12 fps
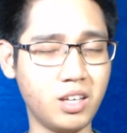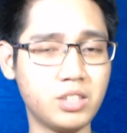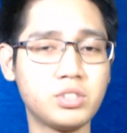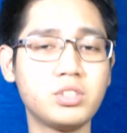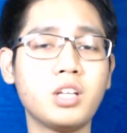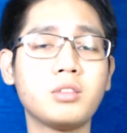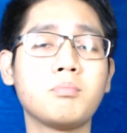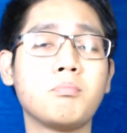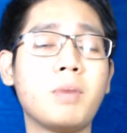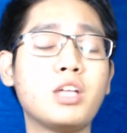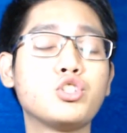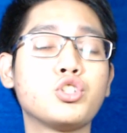it's not
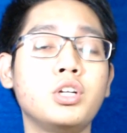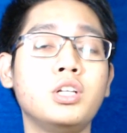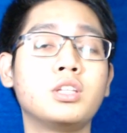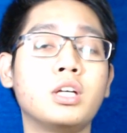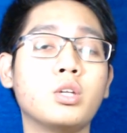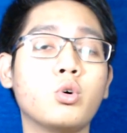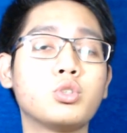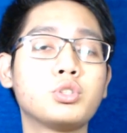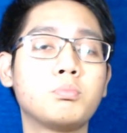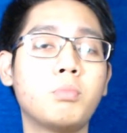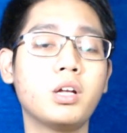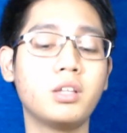mentioned in the
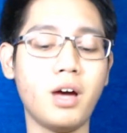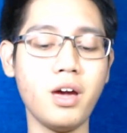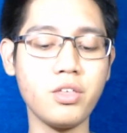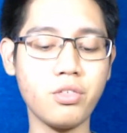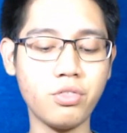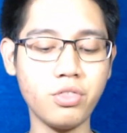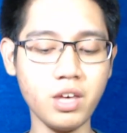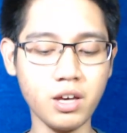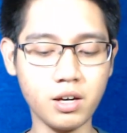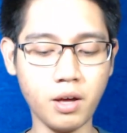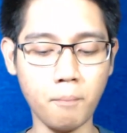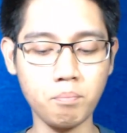notes, but I
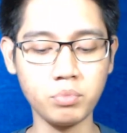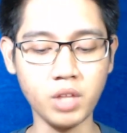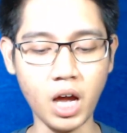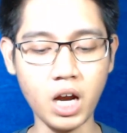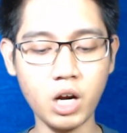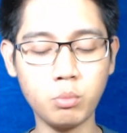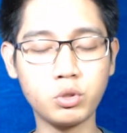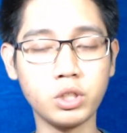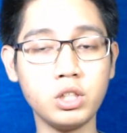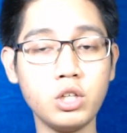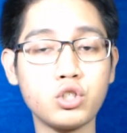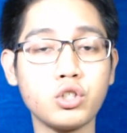think Arab
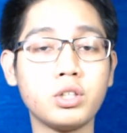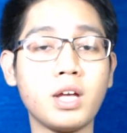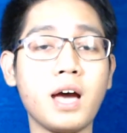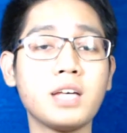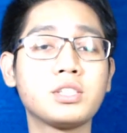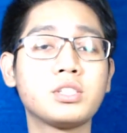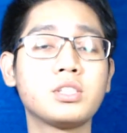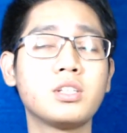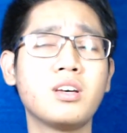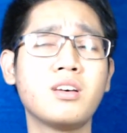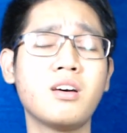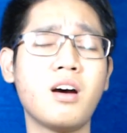Tradition has
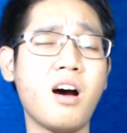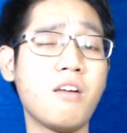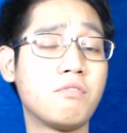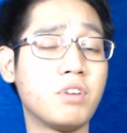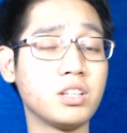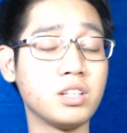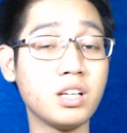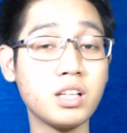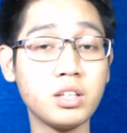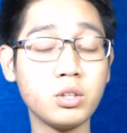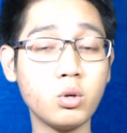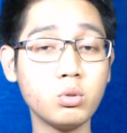a
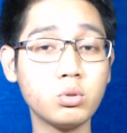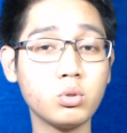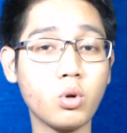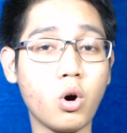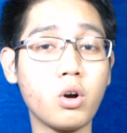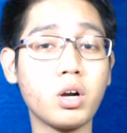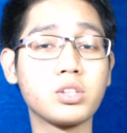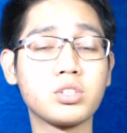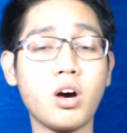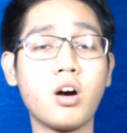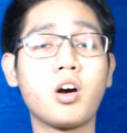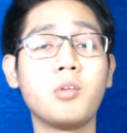vanilla note or a
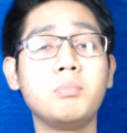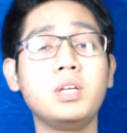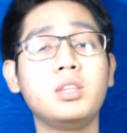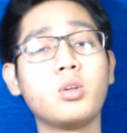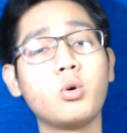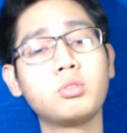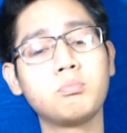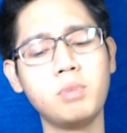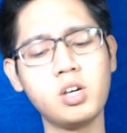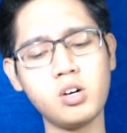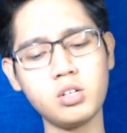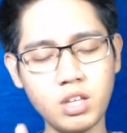tonka bean note
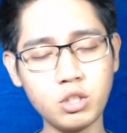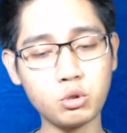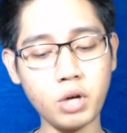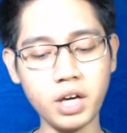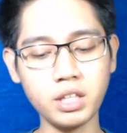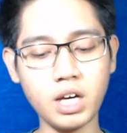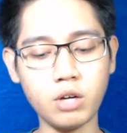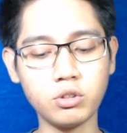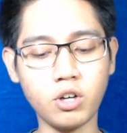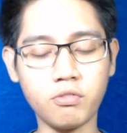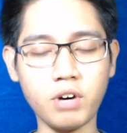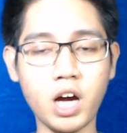because the dry
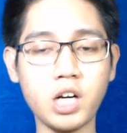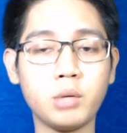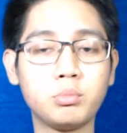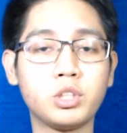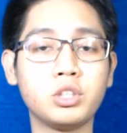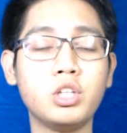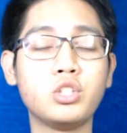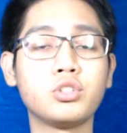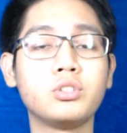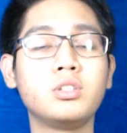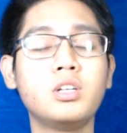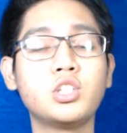down of Arab
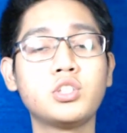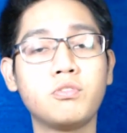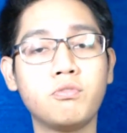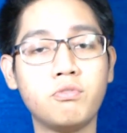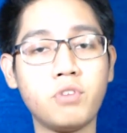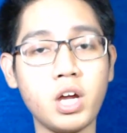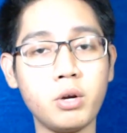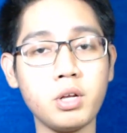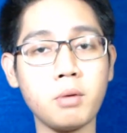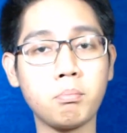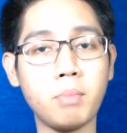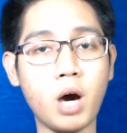Tradition is
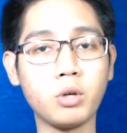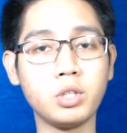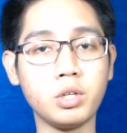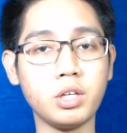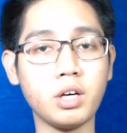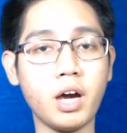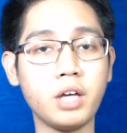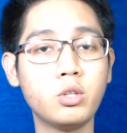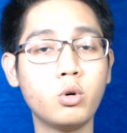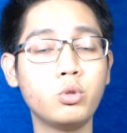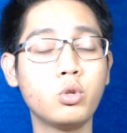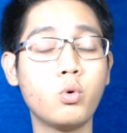very powdery. I
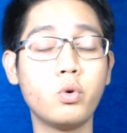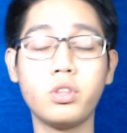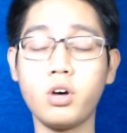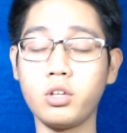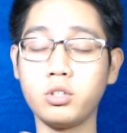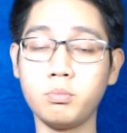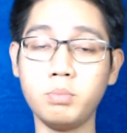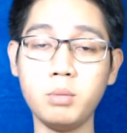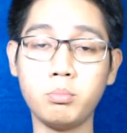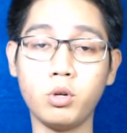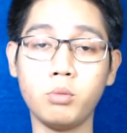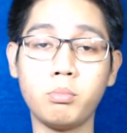don't know with other
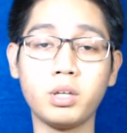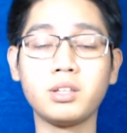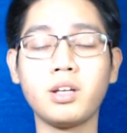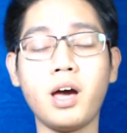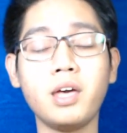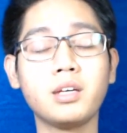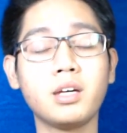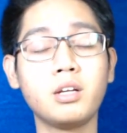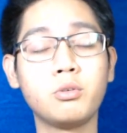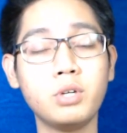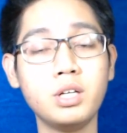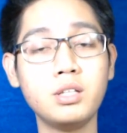people, but I
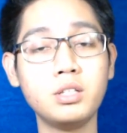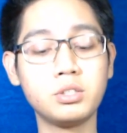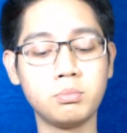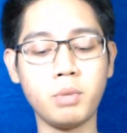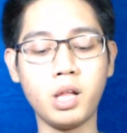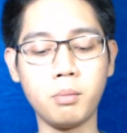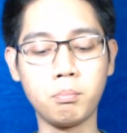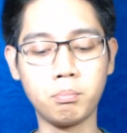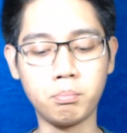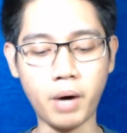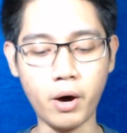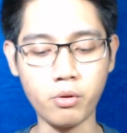can really smell
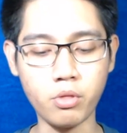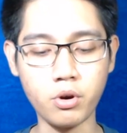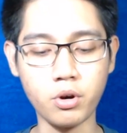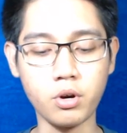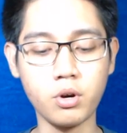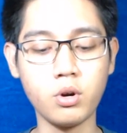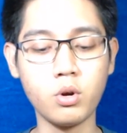powder